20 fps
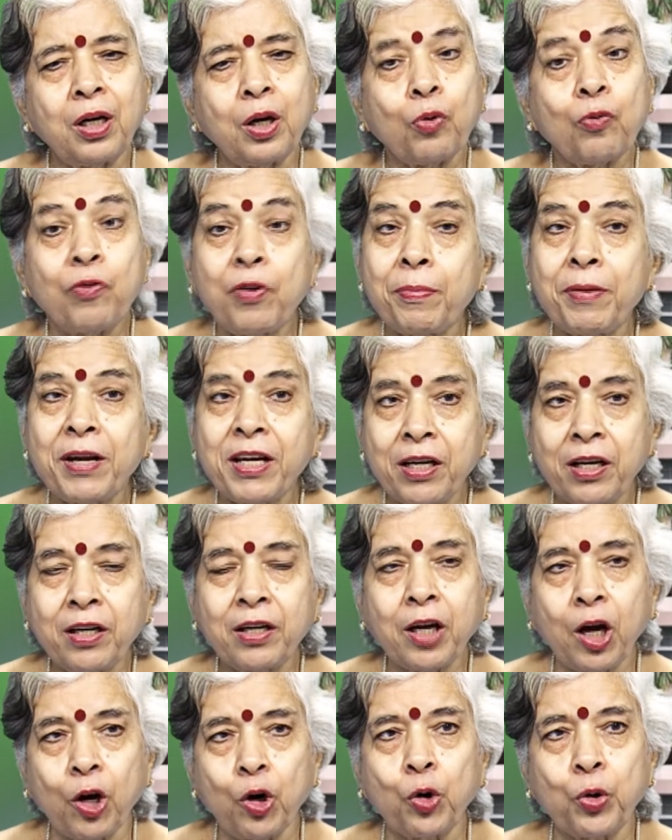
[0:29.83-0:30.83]
women in
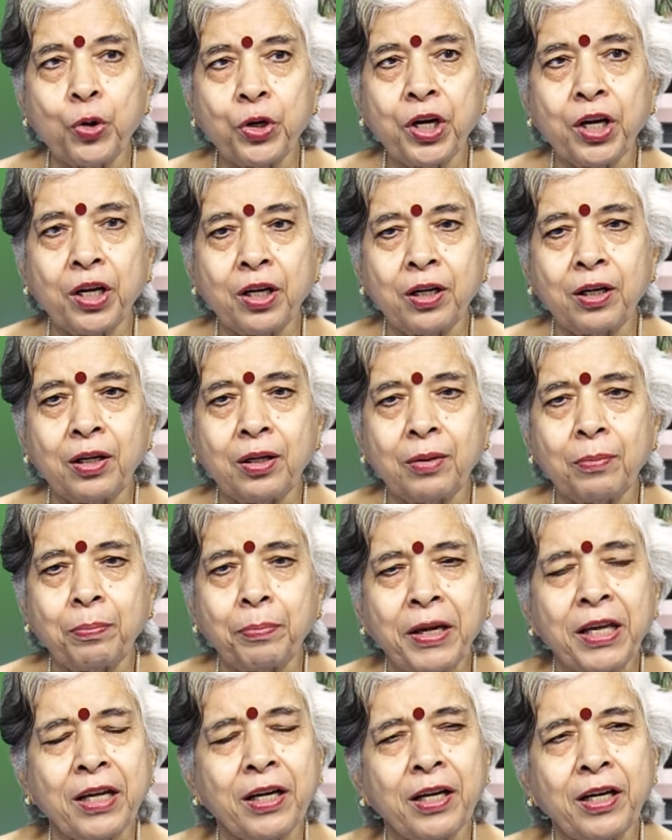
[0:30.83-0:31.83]
colonial
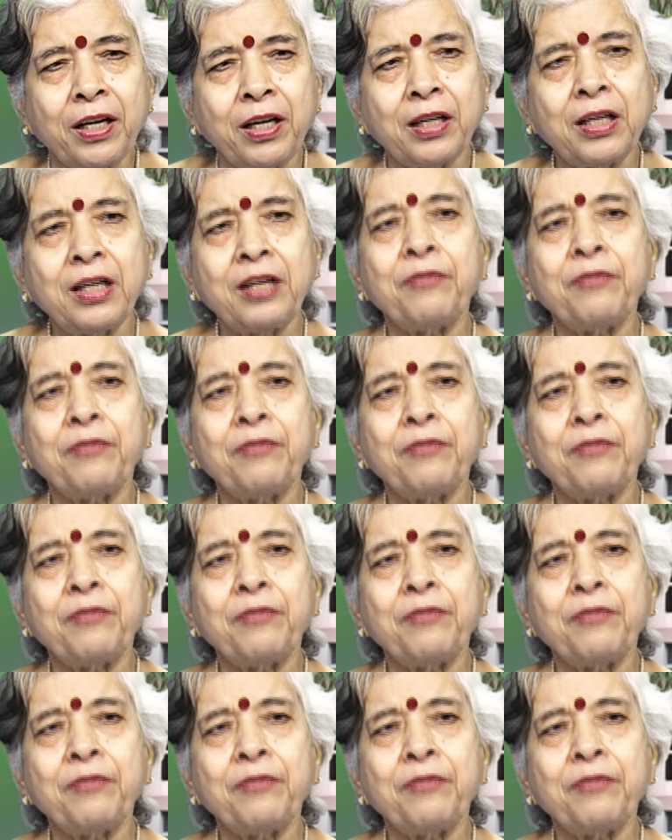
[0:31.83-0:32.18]
period.